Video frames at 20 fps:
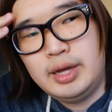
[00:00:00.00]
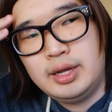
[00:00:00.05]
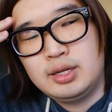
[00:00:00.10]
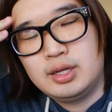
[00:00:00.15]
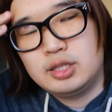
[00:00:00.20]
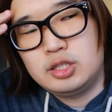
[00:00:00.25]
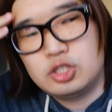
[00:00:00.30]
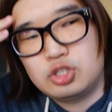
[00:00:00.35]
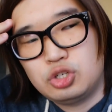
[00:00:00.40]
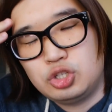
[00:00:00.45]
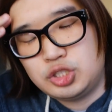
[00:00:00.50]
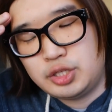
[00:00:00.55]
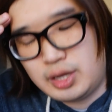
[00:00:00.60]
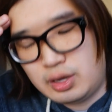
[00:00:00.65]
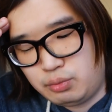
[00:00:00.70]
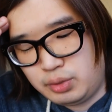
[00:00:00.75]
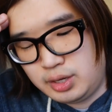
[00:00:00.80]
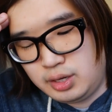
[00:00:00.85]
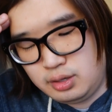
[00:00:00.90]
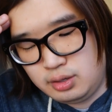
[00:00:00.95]
And get the search
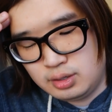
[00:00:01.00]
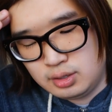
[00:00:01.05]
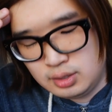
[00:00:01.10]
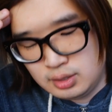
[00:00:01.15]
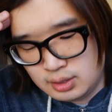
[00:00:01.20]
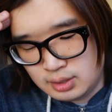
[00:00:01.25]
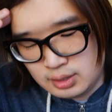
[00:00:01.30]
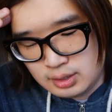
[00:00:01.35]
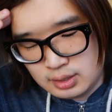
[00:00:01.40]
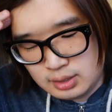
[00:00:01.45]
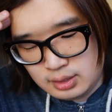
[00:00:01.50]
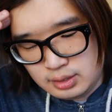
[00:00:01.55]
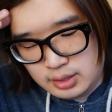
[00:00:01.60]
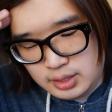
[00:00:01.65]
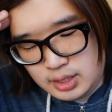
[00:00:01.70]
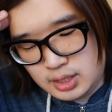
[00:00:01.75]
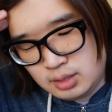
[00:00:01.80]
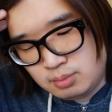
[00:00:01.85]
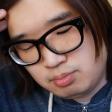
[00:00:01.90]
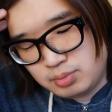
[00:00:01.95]
that way.
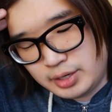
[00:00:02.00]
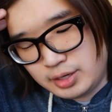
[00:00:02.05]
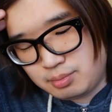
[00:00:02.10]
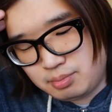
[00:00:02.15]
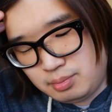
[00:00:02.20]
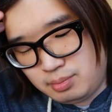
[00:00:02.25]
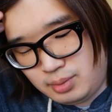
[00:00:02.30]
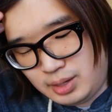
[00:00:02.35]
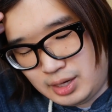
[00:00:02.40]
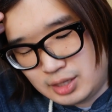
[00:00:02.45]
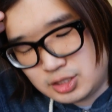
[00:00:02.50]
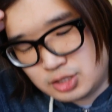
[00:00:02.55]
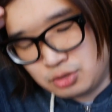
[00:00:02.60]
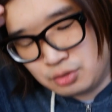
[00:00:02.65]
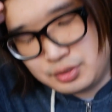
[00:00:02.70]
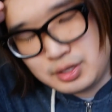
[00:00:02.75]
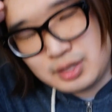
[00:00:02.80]
And like, I just don't